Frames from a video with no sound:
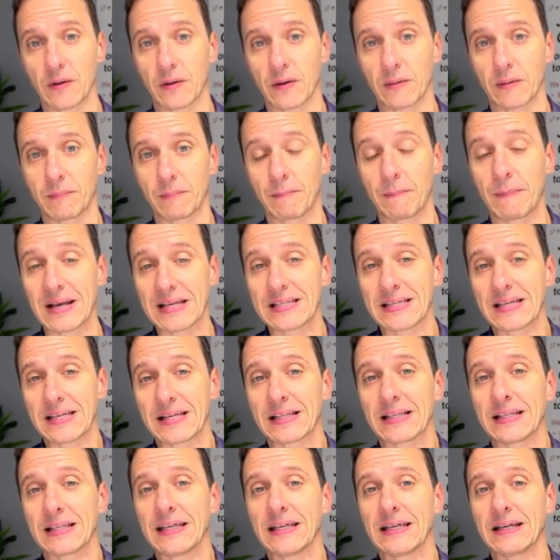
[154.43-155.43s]

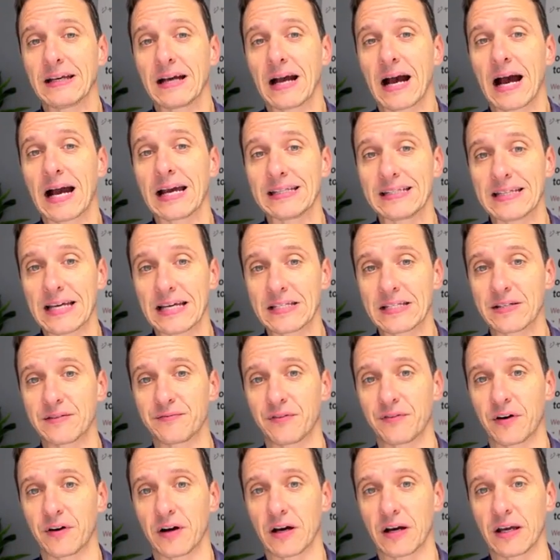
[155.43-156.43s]
basically
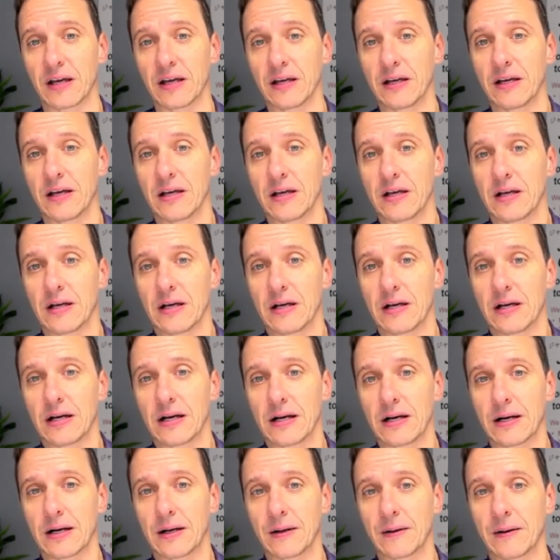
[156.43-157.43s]
identify
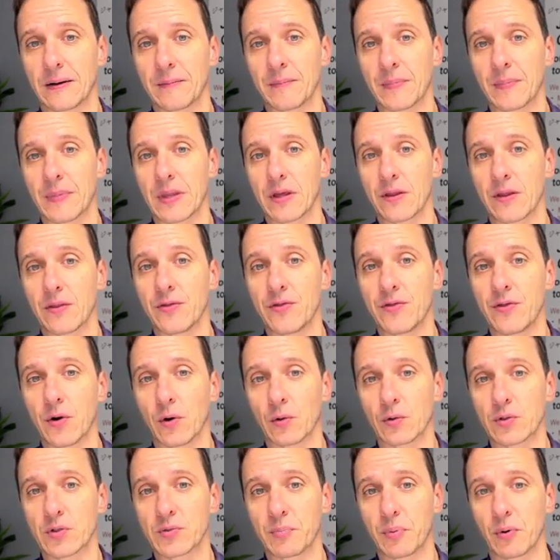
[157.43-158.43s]

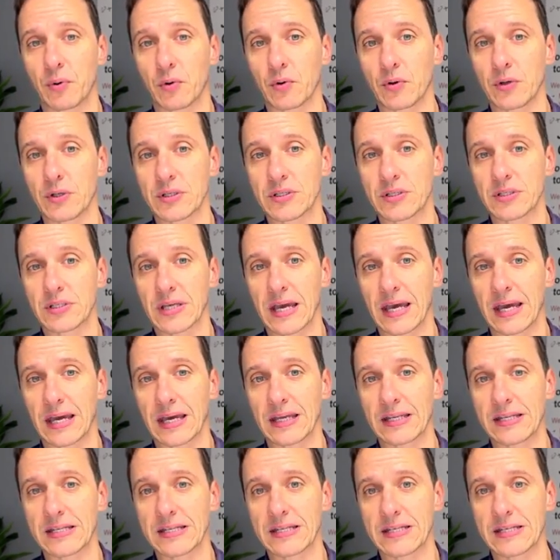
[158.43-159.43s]
those points
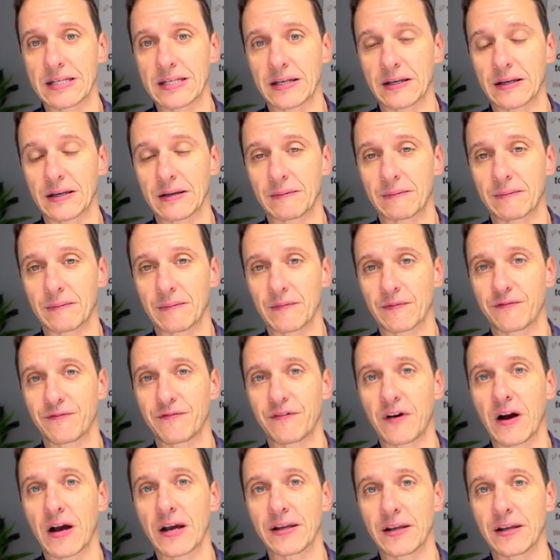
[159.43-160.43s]
and
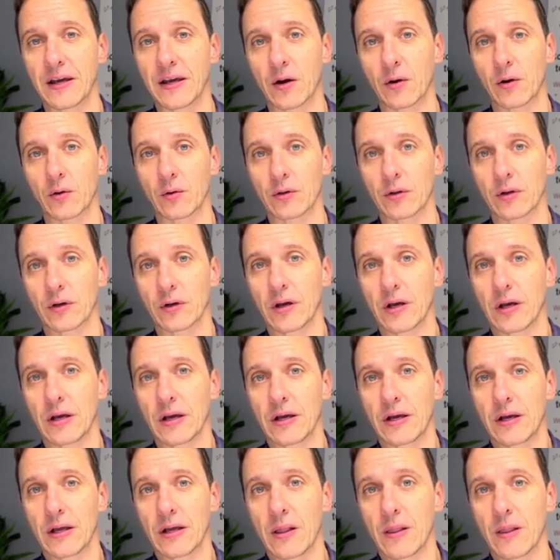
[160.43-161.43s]
find out
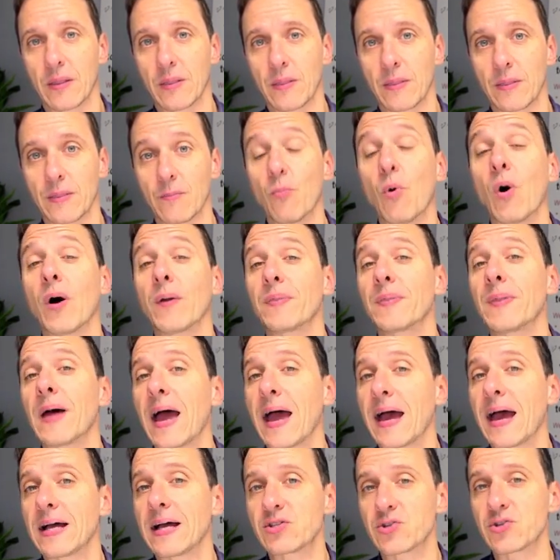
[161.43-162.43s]
what the
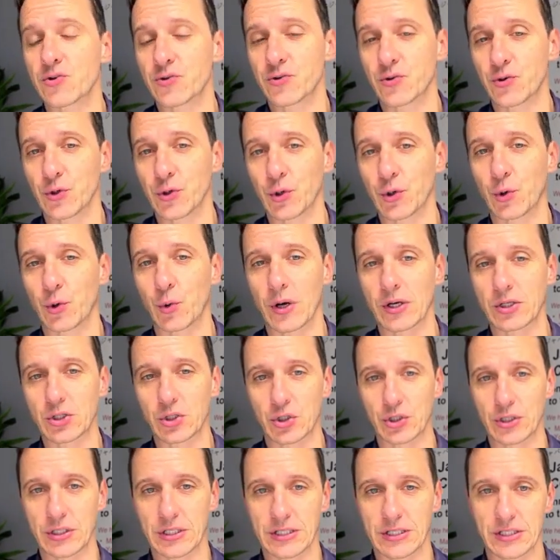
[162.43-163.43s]
answer to your
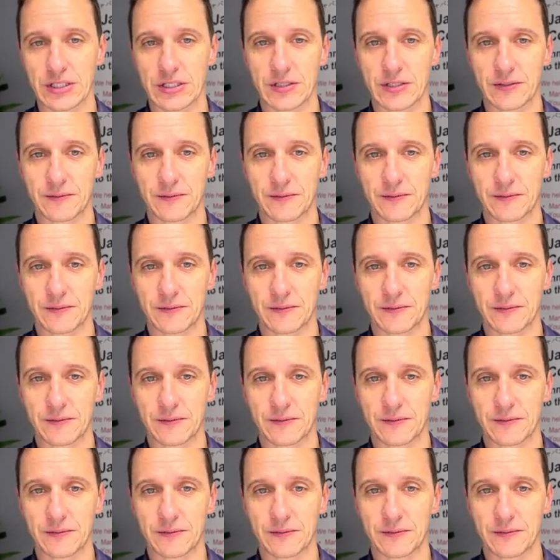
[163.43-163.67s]
question is.